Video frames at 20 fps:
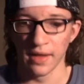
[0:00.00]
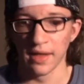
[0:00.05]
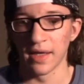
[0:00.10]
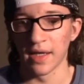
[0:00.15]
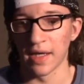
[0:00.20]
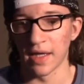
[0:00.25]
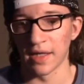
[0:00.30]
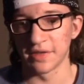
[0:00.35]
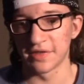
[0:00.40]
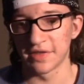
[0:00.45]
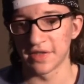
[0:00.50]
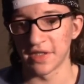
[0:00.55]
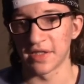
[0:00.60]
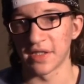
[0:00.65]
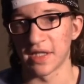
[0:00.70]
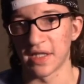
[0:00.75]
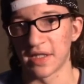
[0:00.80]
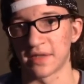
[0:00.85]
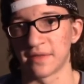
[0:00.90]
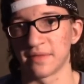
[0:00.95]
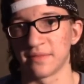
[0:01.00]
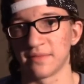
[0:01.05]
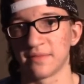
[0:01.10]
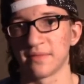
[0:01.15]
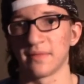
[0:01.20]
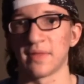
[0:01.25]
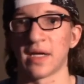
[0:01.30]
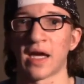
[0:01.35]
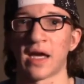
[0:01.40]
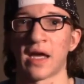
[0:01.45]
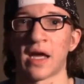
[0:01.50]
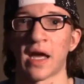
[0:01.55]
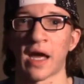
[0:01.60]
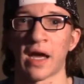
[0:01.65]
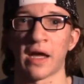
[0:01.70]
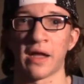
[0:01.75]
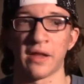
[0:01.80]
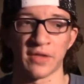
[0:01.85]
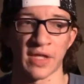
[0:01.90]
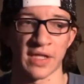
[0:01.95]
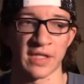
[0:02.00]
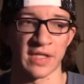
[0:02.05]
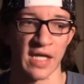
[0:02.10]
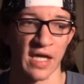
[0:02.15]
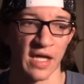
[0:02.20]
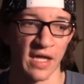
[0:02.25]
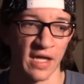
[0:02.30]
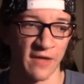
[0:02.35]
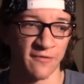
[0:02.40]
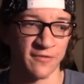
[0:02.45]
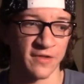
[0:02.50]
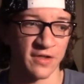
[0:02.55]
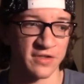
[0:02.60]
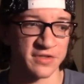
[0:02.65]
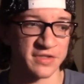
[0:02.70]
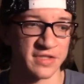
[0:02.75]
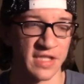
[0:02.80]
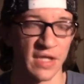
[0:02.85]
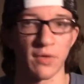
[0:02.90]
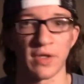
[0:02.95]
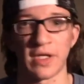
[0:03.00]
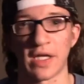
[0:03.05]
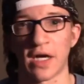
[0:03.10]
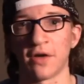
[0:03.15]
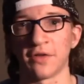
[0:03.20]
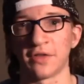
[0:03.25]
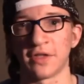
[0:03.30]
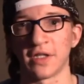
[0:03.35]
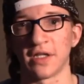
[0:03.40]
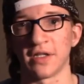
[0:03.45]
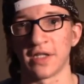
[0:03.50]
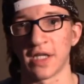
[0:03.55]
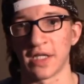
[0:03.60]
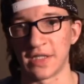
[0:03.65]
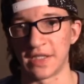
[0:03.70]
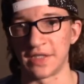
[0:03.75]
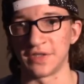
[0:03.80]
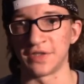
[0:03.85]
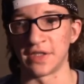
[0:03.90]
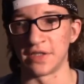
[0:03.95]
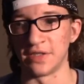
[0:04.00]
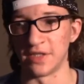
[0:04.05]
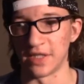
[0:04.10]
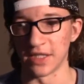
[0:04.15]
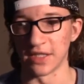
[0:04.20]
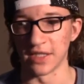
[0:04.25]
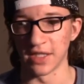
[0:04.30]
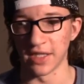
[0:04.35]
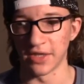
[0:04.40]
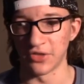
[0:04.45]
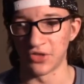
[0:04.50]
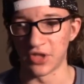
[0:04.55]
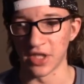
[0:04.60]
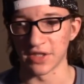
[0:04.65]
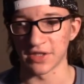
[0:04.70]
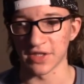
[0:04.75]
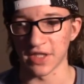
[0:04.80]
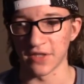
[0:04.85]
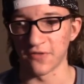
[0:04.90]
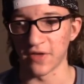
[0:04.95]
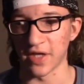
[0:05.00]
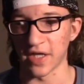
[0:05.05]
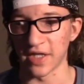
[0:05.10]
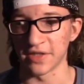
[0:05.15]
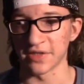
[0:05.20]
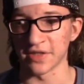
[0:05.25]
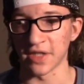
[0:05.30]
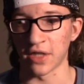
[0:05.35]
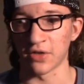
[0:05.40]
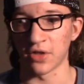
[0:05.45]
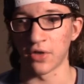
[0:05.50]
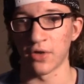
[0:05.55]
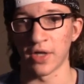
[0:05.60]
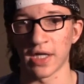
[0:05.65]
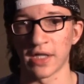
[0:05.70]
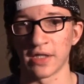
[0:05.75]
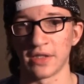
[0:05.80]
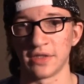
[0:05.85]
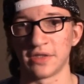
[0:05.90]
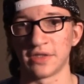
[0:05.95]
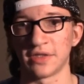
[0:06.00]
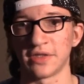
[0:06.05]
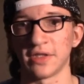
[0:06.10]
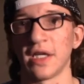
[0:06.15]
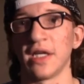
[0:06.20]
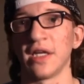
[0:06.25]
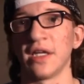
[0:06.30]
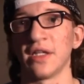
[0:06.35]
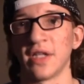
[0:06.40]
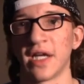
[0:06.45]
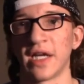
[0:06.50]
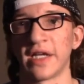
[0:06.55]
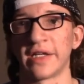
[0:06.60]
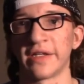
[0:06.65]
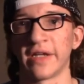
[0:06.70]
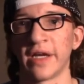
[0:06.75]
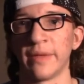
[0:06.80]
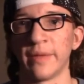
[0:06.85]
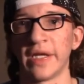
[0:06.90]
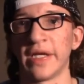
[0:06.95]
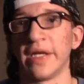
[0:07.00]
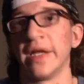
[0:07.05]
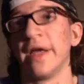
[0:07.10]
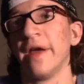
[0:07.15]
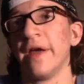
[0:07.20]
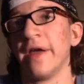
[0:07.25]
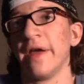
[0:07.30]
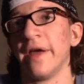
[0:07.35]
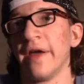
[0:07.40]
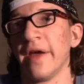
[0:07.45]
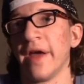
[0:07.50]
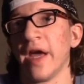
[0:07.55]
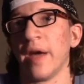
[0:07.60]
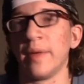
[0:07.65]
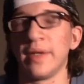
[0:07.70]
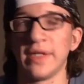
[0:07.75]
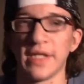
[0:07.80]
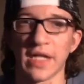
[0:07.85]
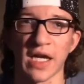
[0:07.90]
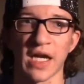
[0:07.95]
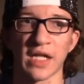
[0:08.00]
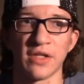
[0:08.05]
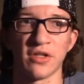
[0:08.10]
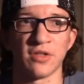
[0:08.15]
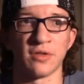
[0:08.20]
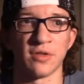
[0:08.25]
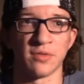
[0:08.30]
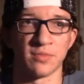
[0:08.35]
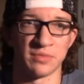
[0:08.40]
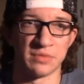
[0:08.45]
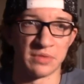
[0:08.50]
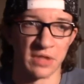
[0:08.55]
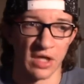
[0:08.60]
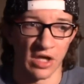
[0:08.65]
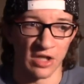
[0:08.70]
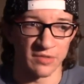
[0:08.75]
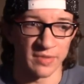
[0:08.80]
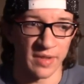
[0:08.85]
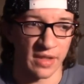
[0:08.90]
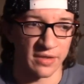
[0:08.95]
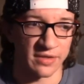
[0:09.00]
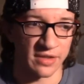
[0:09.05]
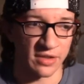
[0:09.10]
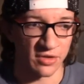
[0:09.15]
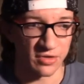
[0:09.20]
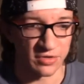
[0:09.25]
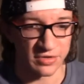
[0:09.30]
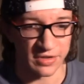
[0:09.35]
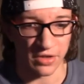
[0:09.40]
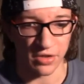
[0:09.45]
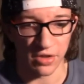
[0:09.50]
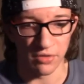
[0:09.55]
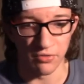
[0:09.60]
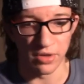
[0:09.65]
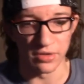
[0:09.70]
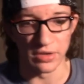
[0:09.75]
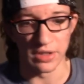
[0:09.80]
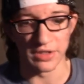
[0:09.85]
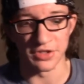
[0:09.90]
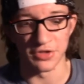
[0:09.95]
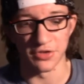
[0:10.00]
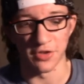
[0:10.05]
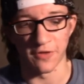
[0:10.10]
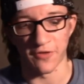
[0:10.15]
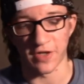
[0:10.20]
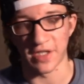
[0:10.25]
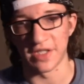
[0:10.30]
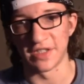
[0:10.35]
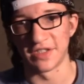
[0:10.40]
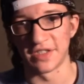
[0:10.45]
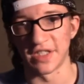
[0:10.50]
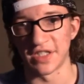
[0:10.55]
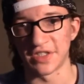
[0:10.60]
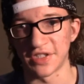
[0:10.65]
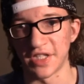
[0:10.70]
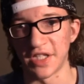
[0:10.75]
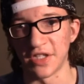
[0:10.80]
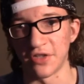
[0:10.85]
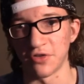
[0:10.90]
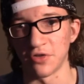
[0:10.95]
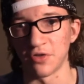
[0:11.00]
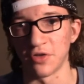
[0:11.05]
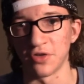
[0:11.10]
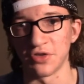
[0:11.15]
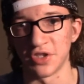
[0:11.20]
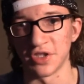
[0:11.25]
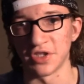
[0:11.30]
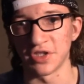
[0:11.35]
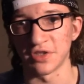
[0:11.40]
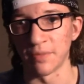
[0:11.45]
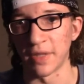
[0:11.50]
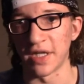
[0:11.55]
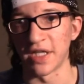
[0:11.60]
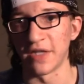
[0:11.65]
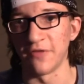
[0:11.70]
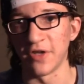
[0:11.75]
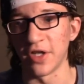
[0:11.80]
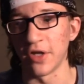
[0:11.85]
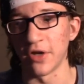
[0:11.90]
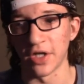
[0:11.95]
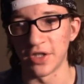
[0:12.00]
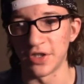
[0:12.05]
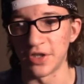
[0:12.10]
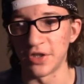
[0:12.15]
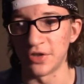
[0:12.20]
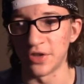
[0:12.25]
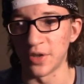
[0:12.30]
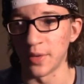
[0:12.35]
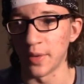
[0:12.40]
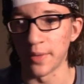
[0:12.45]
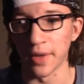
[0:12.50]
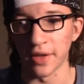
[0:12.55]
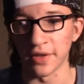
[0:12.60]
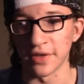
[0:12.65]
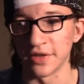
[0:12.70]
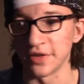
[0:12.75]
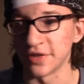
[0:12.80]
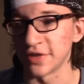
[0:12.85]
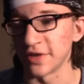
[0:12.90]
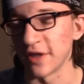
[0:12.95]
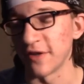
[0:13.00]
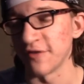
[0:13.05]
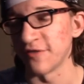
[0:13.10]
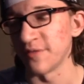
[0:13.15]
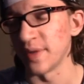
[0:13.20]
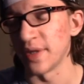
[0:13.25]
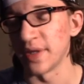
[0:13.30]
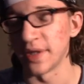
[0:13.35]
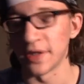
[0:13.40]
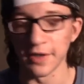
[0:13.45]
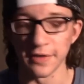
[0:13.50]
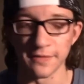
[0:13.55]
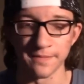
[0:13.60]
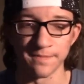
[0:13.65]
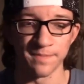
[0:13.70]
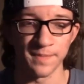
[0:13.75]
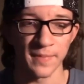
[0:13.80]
and see like I, like uh, if there's anyone out there that needs this, this advice, I'll go ahead and say it. Like, I mean, I mean, yeah, I know there are a few out there who's not going to to listen to a freaking 16 year old just making a video on YouTube about this stuff, but um,